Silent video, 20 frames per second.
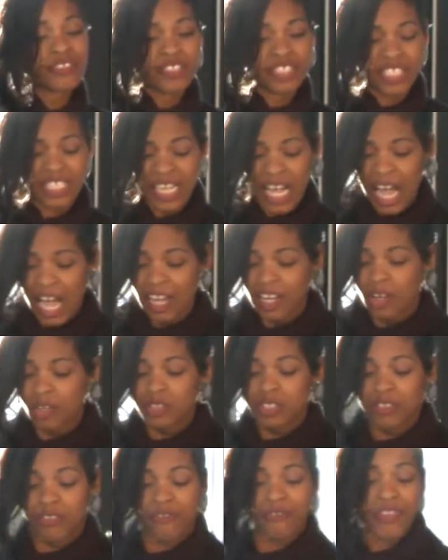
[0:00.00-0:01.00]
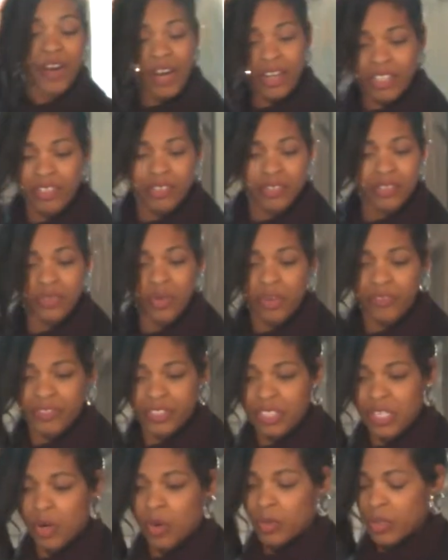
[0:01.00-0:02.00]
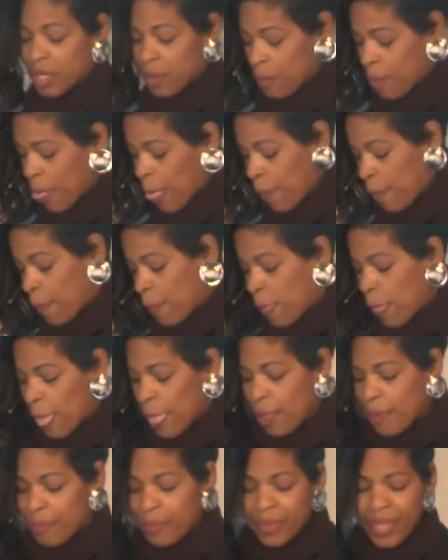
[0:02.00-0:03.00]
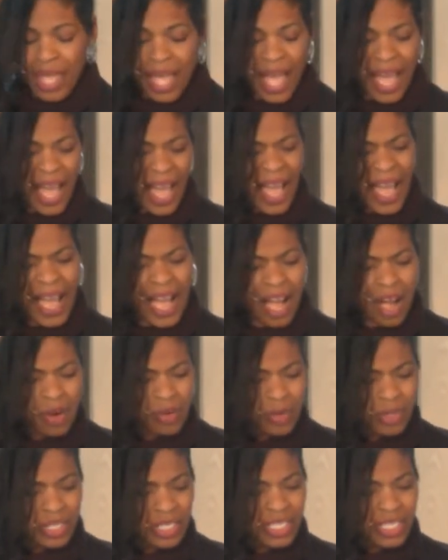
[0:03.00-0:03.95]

of Chicago to Fargo, North Dakota? How